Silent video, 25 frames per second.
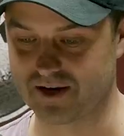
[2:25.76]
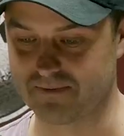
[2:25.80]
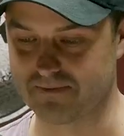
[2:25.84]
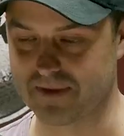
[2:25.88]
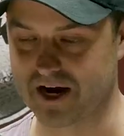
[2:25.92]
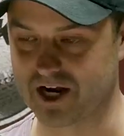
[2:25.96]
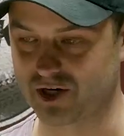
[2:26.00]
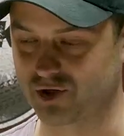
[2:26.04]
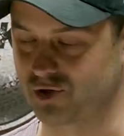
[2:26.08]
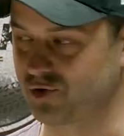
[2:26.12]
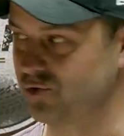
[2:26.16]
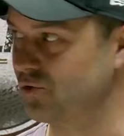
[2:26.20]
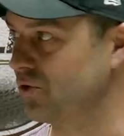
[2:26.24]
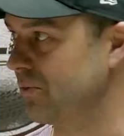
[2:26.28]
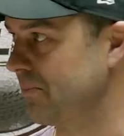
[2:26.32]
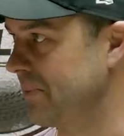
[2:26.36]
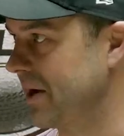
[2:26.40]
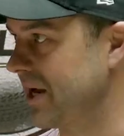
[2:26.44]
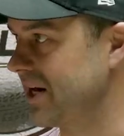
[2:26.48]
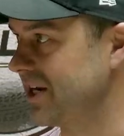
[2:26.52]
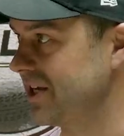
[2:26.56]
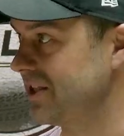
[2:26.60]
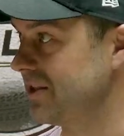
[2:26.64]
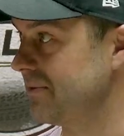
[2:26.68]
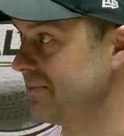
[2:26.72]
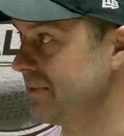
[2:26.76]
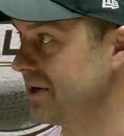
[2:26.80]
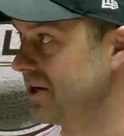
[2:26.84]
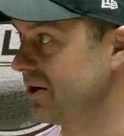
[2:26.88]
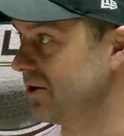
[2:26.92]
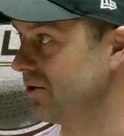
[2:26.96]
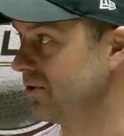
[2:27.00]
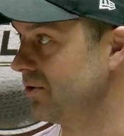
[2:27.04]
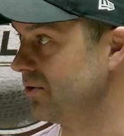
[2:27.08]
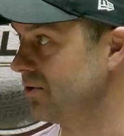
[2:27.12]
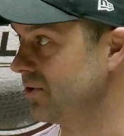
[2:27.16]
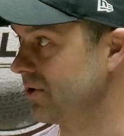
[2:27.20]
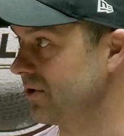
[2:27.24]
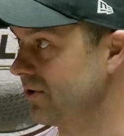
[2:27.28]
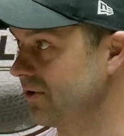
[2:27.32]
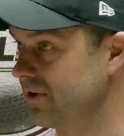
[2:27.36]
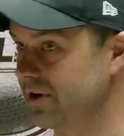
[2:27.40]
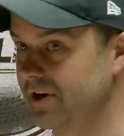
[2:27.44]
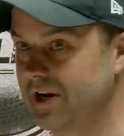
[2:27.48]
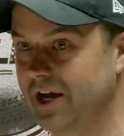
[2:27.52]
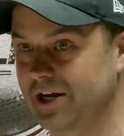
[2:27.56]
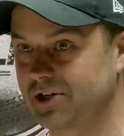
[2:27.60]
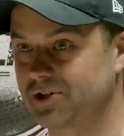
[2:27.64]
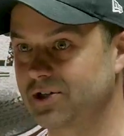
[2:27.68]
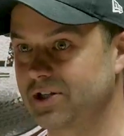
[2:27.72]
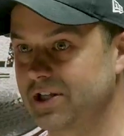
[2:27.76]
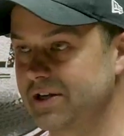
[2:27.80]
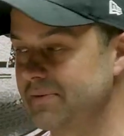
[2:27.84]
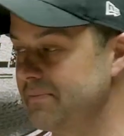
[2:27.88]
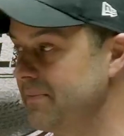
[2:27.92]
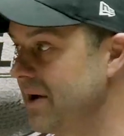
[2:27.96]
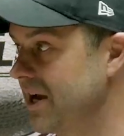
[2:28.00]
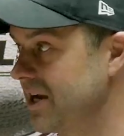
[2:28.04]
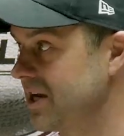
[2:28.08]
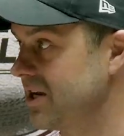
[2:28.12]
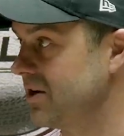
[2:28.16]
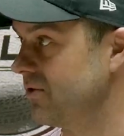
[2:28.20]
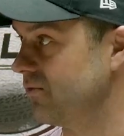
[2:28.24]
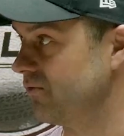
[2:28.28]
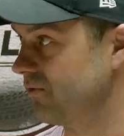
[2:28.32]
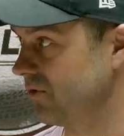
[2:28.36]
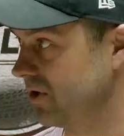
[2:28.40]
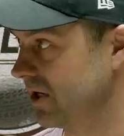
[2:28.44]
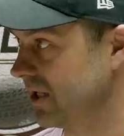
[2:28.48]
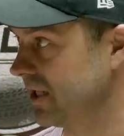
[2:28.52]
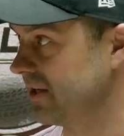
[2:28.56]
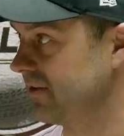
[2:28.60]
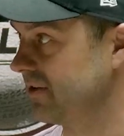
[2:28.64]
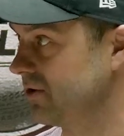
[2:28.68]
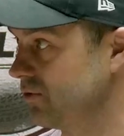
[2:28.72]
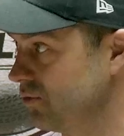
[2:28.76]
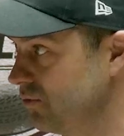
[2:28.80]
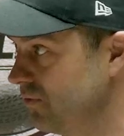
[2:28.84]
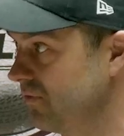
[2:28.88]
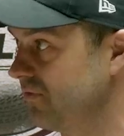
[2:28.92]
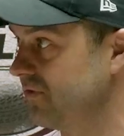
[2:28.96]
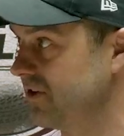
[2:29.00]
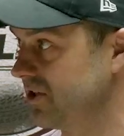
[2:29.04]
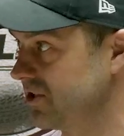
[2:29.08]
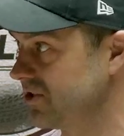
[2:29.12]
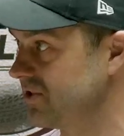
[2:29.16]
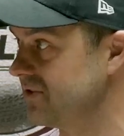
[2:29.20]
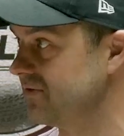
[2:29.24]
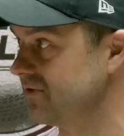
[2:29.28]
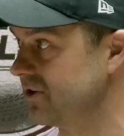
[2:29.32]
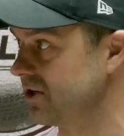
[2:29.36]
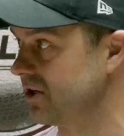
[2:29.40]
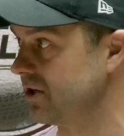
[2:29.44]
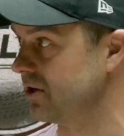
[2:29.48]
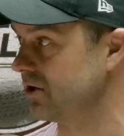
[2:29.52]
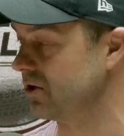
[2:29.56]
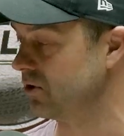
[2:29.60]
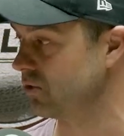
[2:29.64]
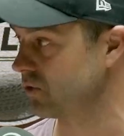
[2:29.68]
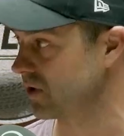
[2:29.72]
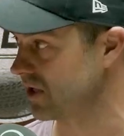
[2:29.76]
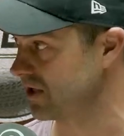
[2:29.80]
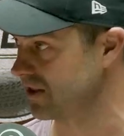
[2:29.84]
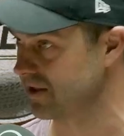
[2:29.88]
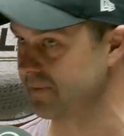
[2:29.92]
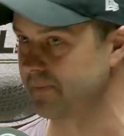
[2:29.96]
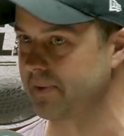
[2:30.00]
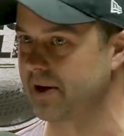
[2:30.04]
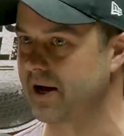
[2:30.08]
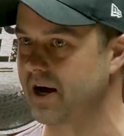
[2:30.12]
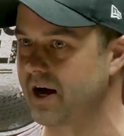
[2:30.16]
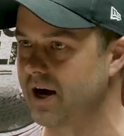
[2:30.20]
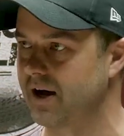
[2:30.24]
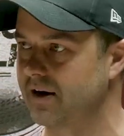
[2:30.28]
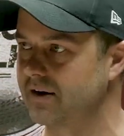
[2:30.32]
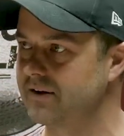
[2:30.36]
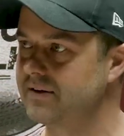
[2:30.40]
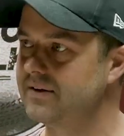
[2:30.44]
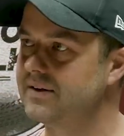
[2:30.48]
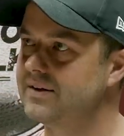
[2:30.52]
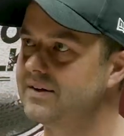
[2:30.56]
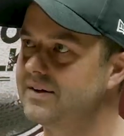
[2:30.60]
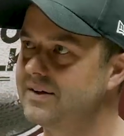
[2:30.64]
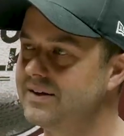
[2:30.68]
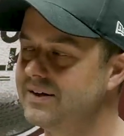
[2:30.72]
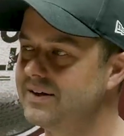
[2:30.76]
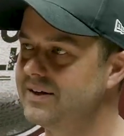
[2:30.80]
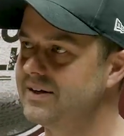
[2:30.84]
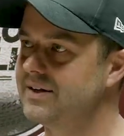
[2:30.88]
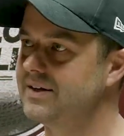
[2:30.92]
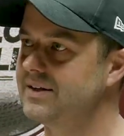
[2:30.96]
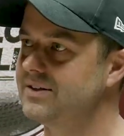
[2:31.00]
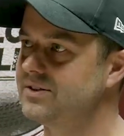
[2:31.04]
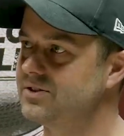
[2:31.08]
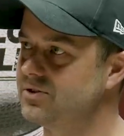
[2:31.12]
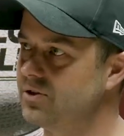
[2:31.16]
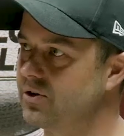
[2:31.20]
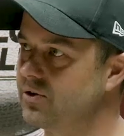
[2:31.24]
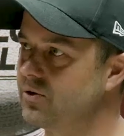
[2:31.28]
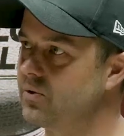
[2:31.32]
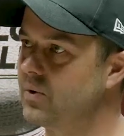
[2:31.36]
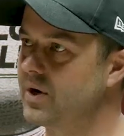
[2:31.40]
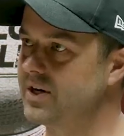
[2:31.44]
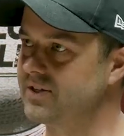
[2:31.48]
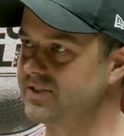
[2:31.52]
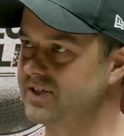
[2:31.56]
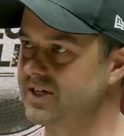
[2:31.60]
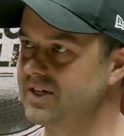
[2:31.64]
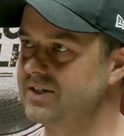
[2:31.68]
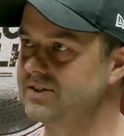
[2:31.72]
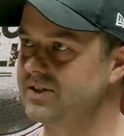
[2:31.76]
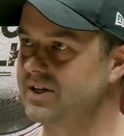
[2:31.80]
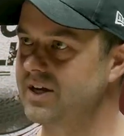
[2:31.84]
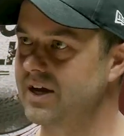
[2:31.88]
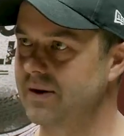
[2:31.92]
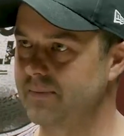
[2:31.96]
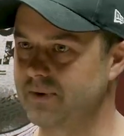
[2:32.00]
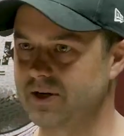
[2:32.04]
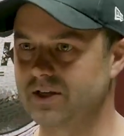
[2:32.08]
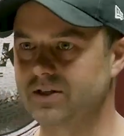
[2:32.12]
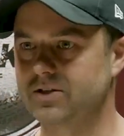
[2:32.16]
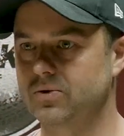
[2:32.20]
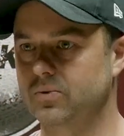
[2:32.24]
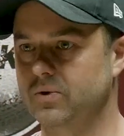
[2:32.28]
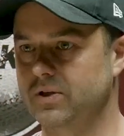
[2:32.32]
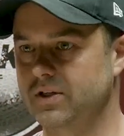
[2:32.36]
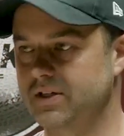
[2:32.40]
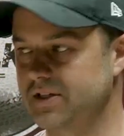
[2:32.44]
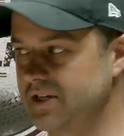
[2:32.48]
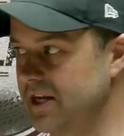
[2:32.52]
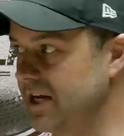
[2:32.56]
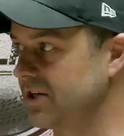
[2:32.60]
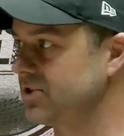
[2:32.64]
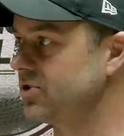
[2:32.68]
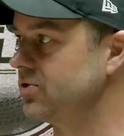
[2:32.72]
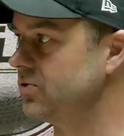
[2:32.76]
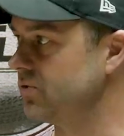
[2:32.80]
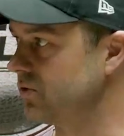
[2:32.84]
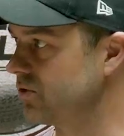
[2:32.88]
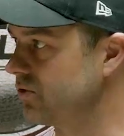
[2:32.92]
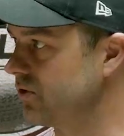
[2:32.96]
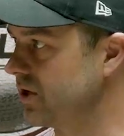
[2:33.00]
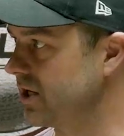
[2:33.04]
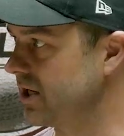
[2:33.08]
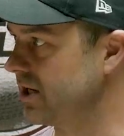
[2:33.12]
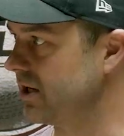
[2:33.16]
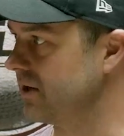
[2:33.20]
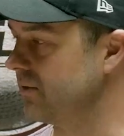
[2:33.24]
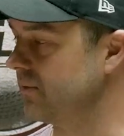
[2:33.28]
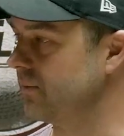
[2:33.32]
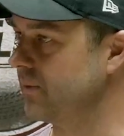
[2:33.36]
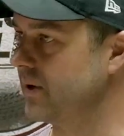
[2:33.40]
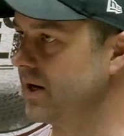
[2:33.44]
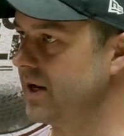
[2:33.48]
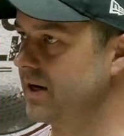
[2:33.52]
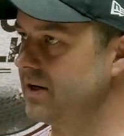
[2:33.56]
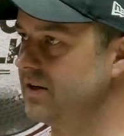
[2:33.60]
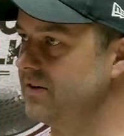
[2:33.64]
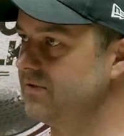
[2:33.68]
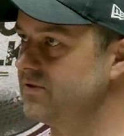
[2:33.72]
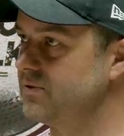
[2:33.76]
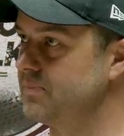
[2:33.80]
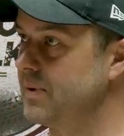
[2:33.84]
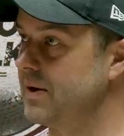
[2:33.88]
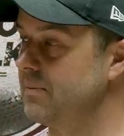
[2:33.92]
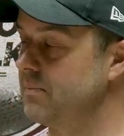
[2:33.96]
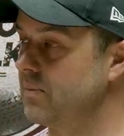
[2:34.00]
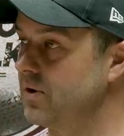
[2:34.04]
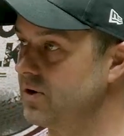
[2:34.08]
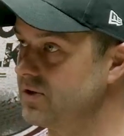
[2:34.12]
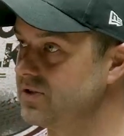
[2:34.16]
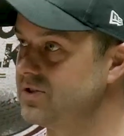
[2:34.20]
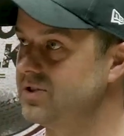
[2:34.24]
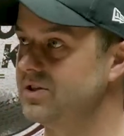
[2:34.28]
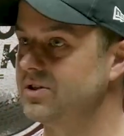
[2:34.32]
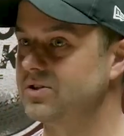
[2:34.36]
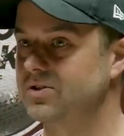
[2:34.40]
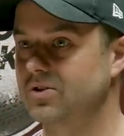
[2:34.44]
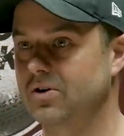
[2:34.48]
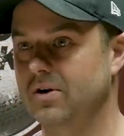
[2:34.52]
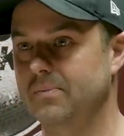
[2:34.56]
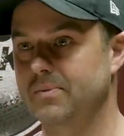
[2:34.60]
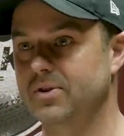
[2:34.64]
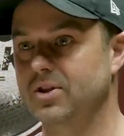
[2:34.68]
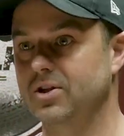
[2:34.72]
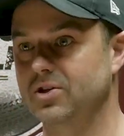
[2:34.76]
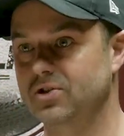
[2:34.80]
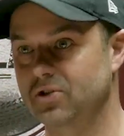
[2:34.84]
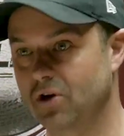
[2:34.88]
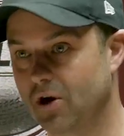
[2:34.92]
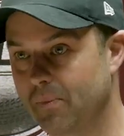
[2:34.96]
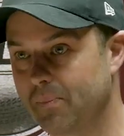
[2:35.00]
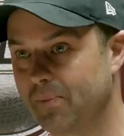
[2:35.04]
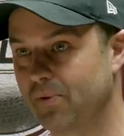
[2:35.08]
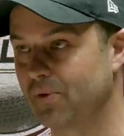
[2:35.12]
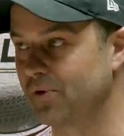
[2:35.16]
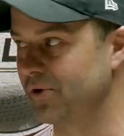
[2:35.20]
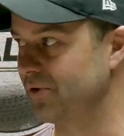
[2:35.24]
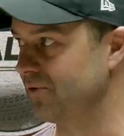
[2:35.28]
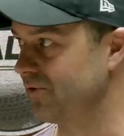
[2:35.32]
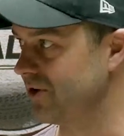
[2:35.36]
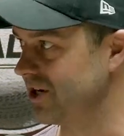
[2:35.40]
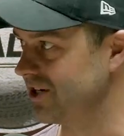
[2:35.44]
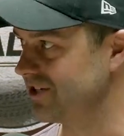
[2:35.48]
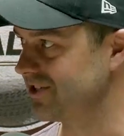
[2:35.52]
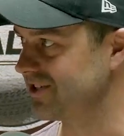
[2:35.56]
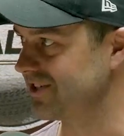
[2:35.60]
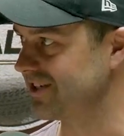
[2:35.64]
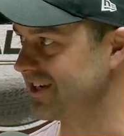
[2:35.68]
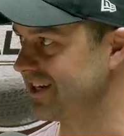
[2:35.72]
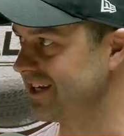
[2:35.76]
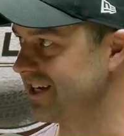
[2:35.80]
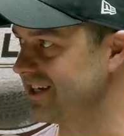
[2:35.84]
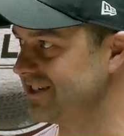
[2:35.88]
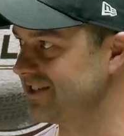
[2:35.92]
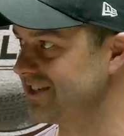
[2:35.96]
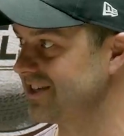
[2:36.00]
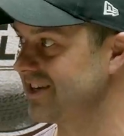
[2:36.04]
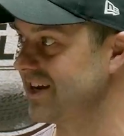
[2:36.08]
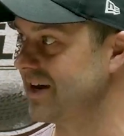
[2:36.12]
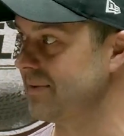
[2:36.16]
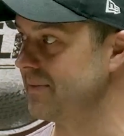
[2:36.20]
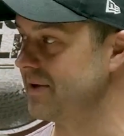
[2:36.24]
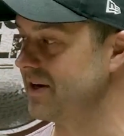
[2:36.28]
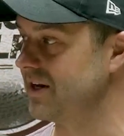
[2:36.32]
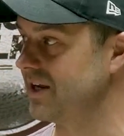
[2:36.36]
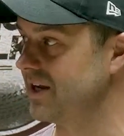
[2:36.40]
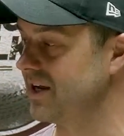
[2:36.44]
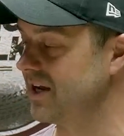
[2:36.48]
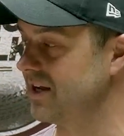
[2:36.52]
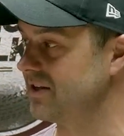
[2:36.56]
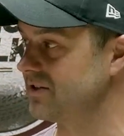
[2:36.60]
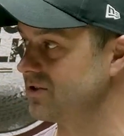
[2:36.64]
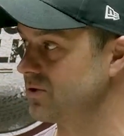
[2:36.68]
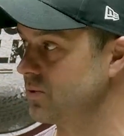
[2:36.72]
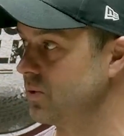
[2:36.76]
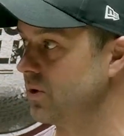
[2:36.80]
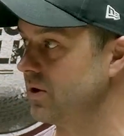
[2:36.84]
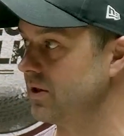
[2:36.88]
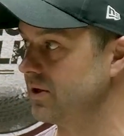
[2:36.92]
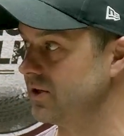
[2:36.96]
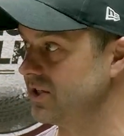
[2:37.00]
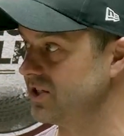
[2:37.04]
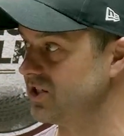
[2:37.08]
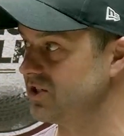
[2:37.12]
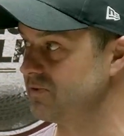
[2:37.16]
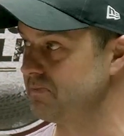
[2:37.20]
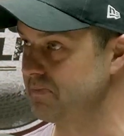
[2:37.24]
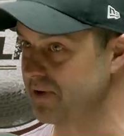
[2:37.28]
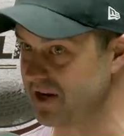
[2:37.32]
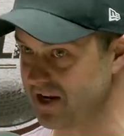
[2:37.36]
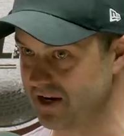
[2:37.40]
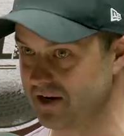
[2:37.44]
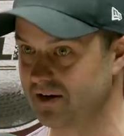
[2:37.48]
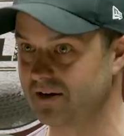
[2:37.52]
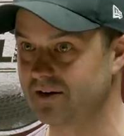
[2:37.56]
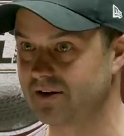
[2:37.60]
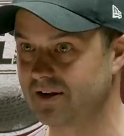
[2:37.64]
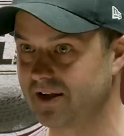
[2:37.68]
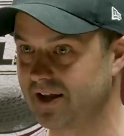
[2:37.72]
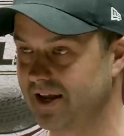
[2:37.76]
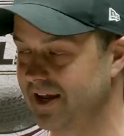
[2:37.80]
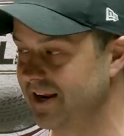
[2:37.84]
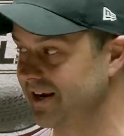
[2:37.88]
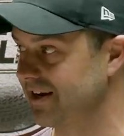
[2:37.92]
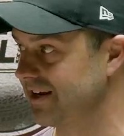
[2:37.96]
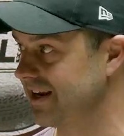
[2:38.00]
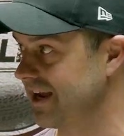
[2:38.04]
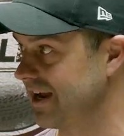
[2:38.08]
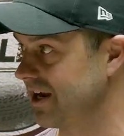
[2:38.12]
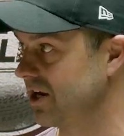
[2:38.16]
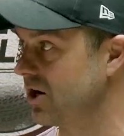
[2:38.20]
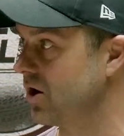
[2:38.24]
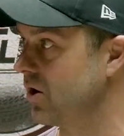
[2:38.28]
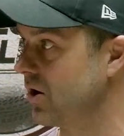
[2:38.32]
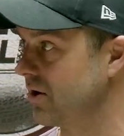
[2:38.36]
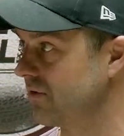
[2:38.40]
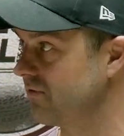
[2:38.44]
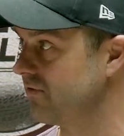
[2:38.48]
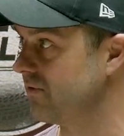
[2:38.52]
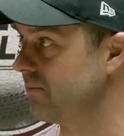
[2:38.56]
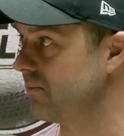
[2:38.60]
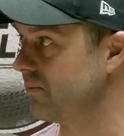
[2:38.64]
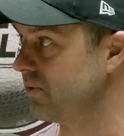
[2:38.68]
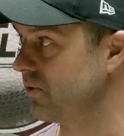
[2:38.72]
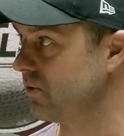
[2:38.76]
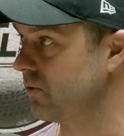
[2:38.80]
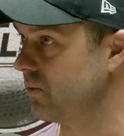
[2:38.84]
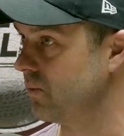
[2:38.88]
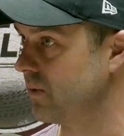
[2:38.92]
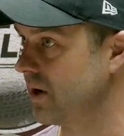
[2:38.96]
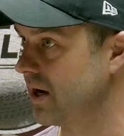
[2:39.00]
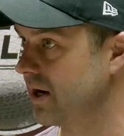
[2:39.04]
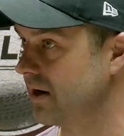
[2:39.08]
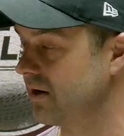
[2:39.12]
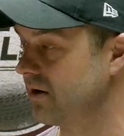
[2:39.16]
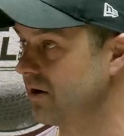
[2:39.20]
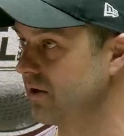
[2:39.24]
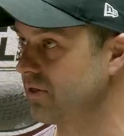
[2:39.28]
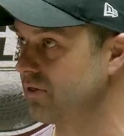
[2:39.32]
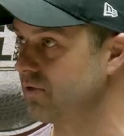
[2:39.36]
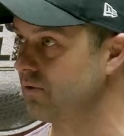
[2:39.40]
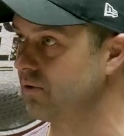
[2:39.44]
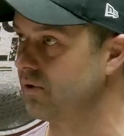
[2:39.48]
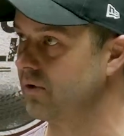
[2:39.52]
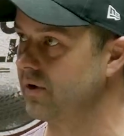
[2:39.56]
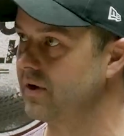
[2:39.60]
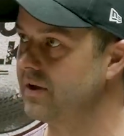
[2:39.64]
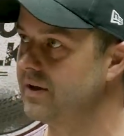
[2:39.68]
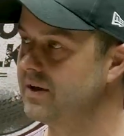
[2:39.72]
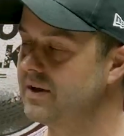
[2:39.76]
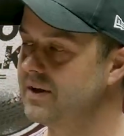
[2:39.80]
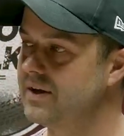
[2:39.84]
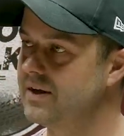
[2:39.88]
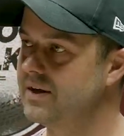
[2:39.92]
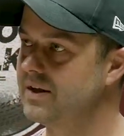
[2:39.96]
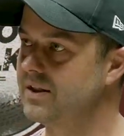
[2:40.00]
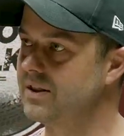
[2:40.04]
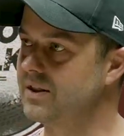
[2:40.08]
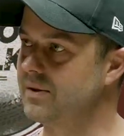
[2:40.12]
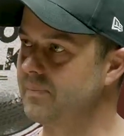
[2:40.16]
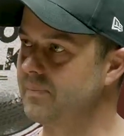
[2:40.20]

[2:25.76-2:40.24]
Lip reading: to see Matt Short batting in the middle order and actually making a really good fist of it and looking the part. It's not always easy coming into international cricket when you've spent most of your time in the top order recently to come in against quality spin and get going from ball one. And I thought